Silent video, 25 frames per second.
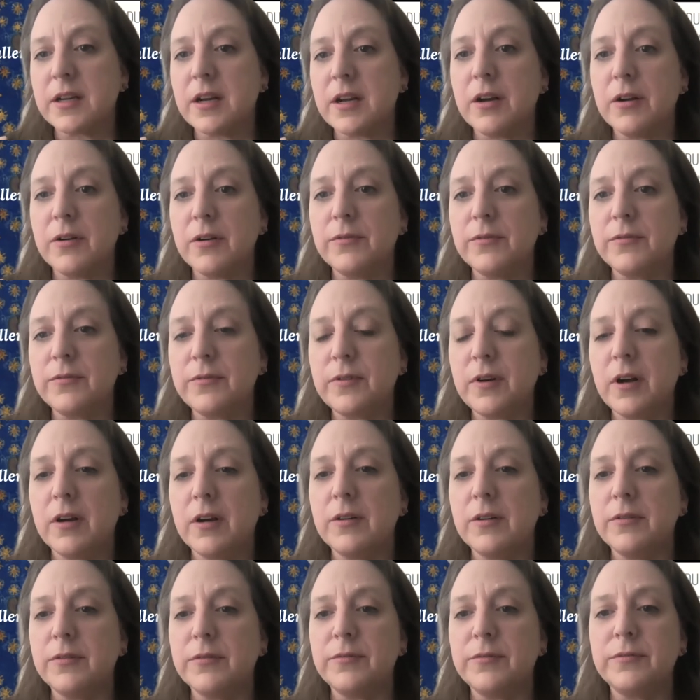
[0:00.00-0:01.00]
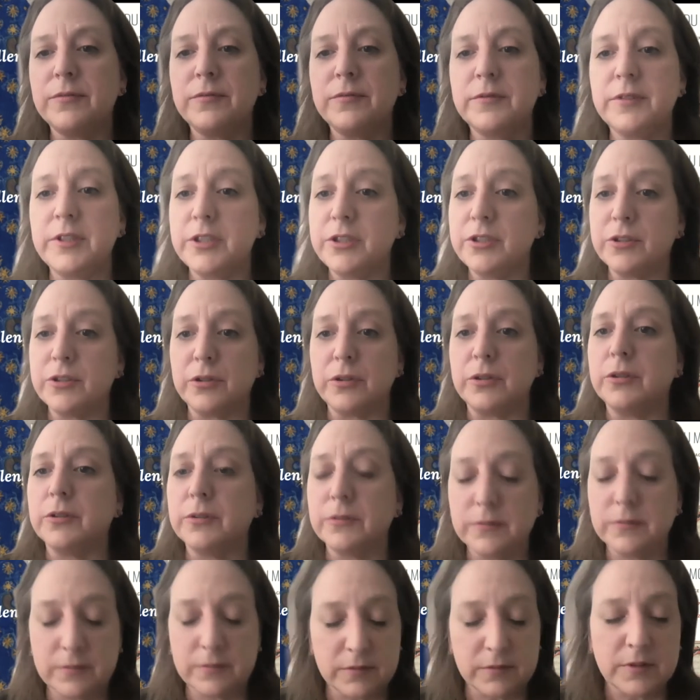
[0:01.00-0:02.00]
of
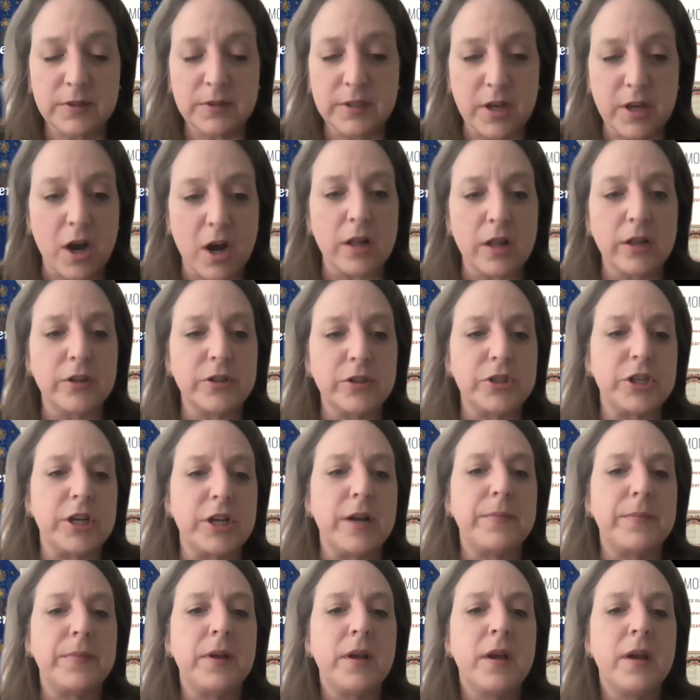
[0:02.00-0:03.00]
digital scholarship.